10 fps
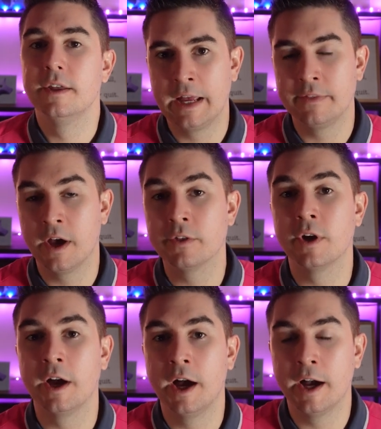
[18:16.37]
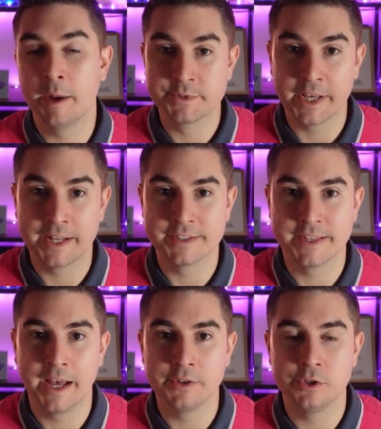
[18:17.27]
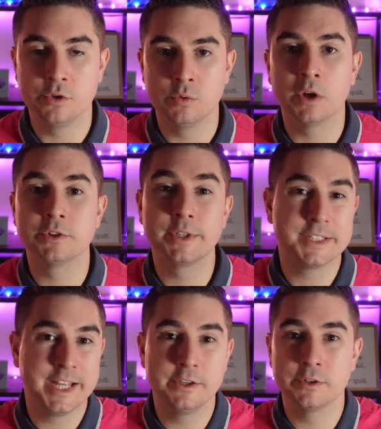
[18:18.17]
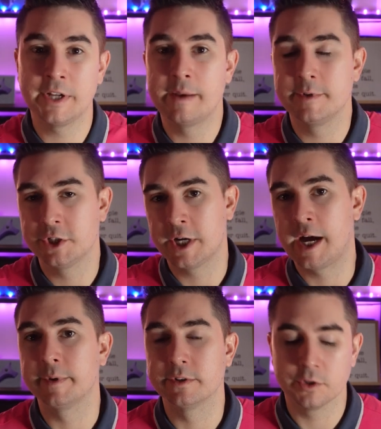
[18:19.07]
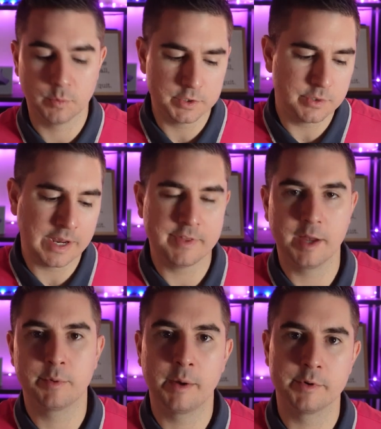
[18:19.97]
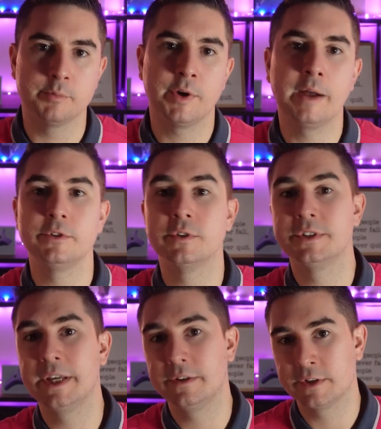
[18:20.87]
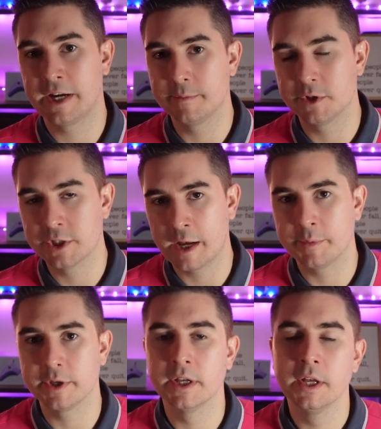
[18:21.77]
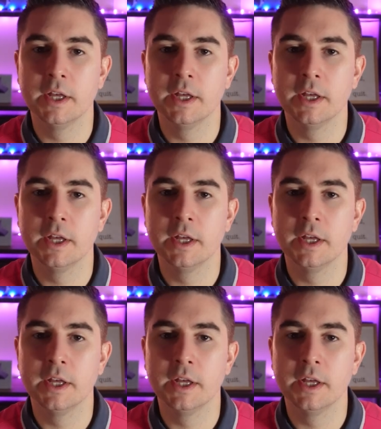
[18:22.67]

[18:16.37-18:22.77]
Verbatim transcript: And the other uh, upside is that you also get to take your time in shopping. So once you have that property prepped, you can take your time in shopping.